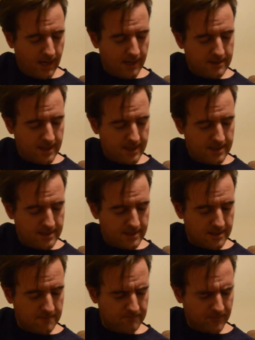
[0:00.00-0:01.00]
And then
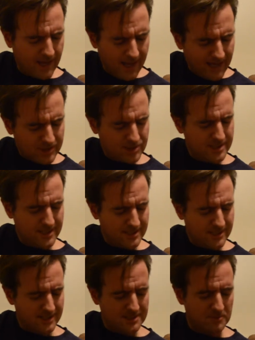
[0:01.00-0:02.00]
actually he
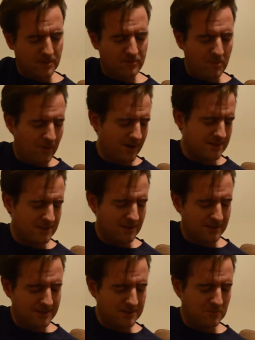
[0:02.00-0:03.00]
takes a bit of a pause
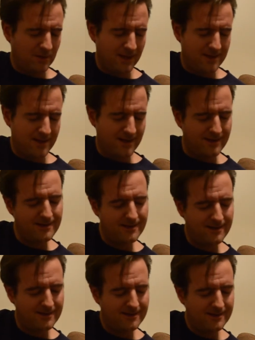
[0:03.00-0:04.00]
there. He doesn't play that
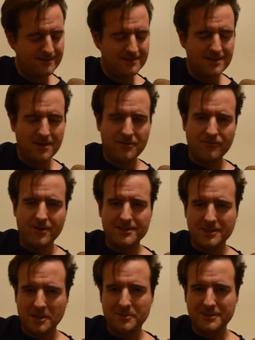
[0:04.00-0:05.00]
10th
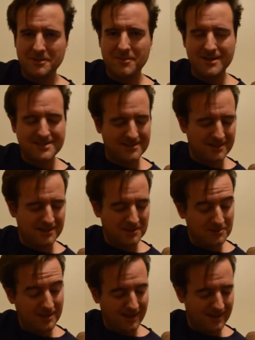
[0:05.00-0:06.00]
fret to complete the bass line.
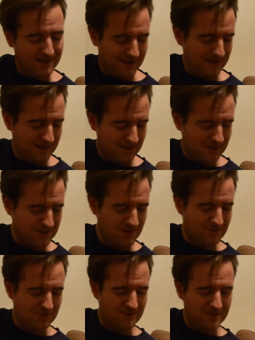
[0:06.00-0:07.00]
You can. I usually
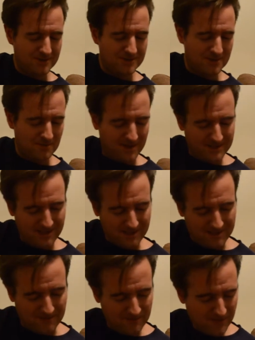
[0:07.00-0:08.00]
throw it in just to
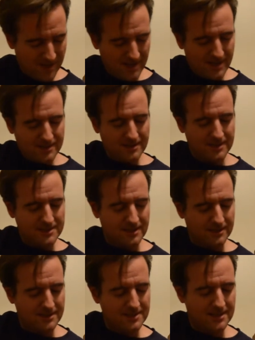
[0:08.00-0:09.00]
maintain it. Then he's
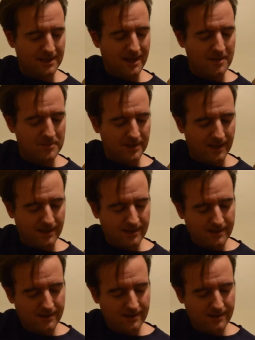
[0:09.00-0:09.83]
got this thing happening.